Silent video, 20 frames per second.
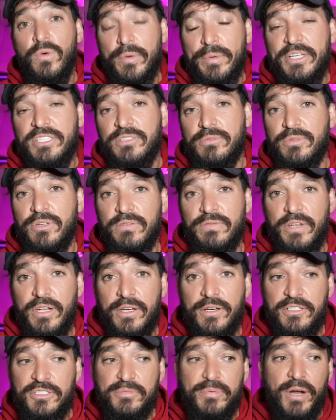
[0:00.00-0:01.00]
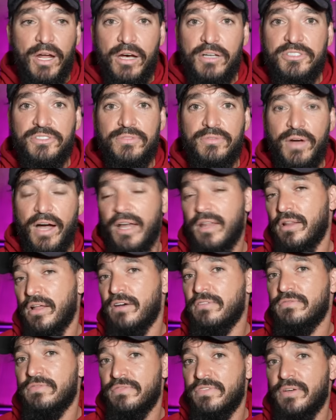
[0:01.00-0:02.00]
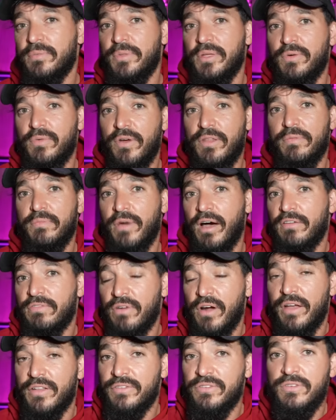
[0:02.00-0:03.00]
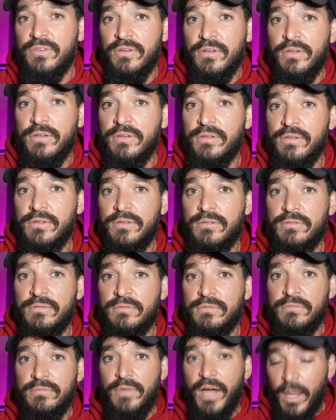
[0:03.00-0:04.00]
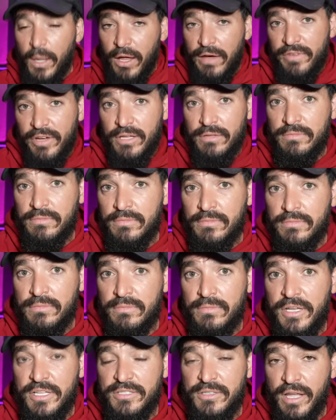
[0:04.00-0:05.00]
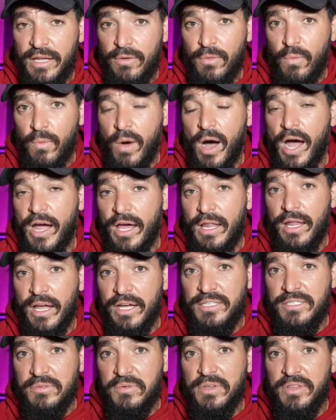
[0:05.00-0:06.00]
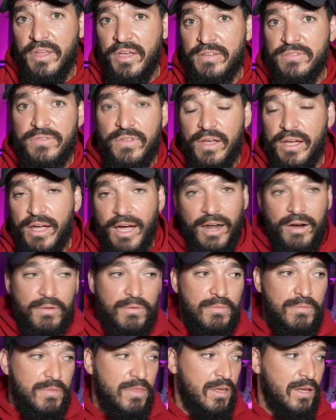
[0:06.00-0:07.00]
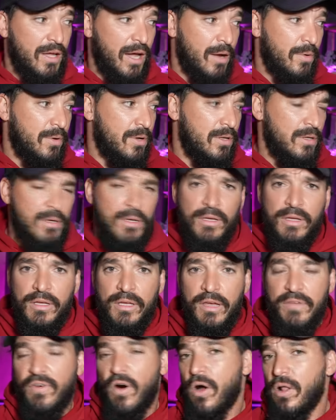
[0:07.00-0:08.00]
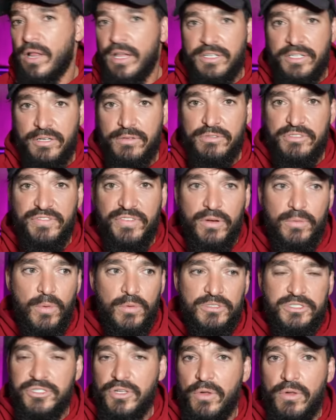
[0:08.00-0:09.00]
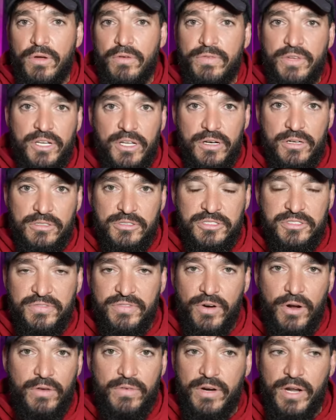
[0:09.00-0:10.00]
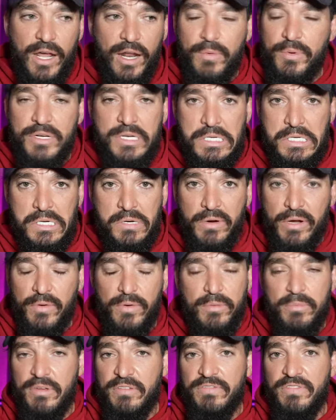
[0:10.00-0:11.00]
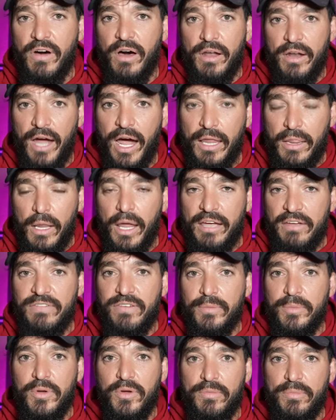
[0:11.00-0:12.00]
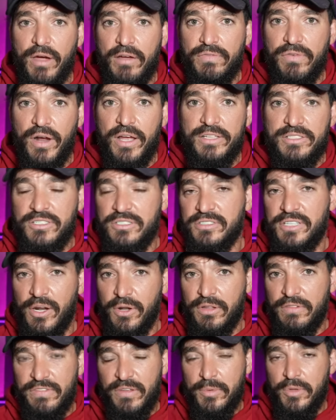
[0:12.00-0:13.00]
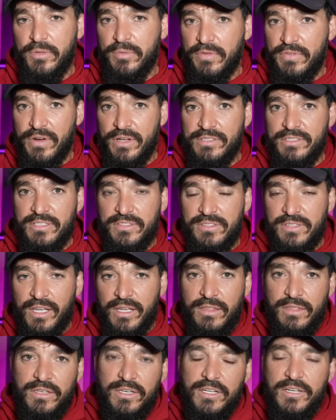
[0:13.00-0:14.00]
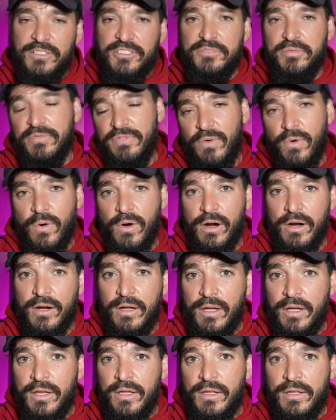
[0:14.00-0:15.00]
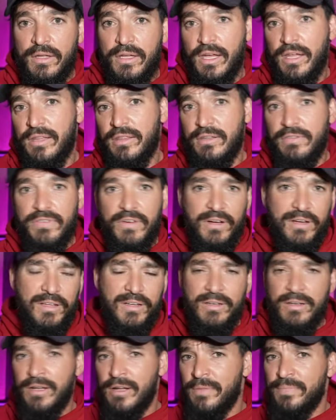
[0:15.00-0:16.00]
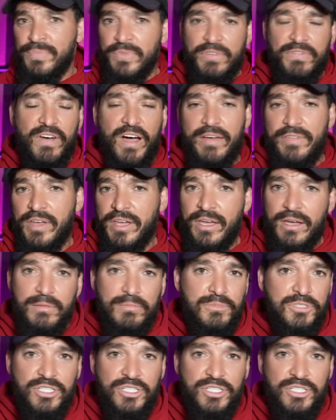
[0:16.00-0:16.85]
We made some good videos, but I love filming with my friends. I love it. It's like why I like doing this. Like I don't think I would, if all I had to do was film solo videos for Overnight, I wouldn't do it. It wouldn't be fun. I like filming with my friends because not only filming with my friends, it's like the dinners before and the fucking 5 a.m.